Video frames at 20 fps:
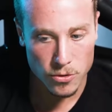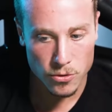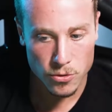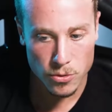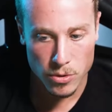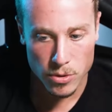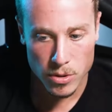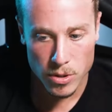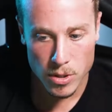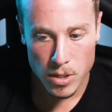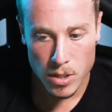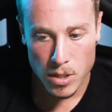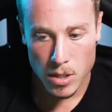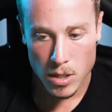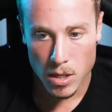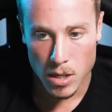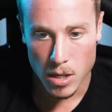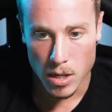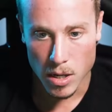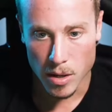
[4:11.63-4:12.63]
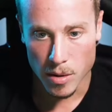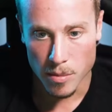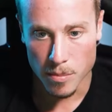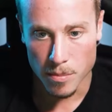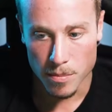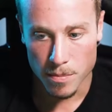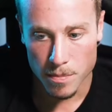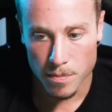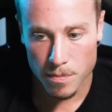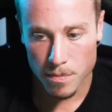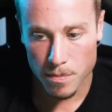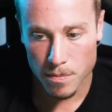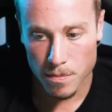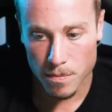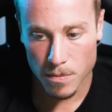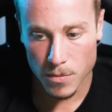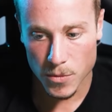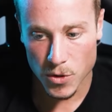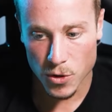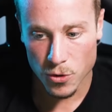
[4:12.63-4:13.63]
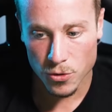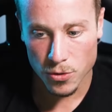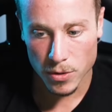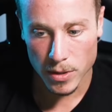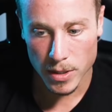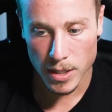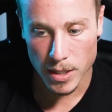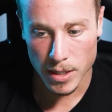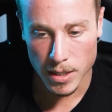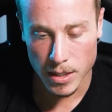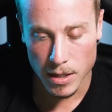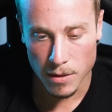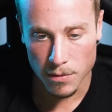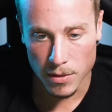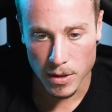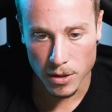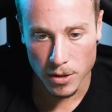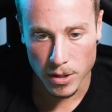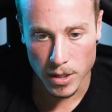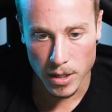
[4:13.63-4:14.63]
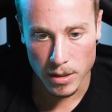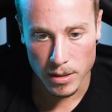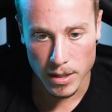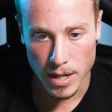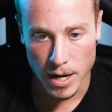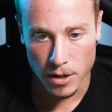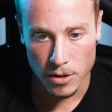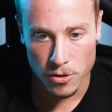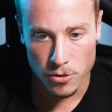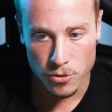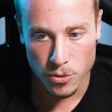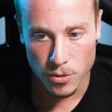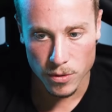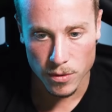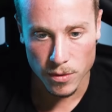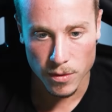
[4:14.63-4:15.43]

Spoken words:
control. Usually if they are getting ladder control,